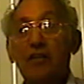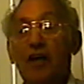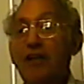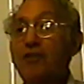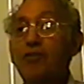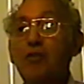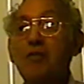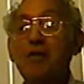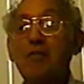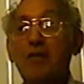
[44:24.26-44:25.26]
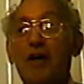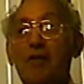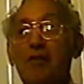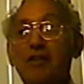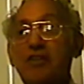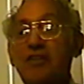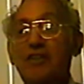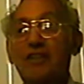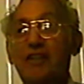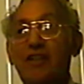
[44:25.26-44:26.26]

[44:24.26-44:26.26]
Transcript: I don't remember how much they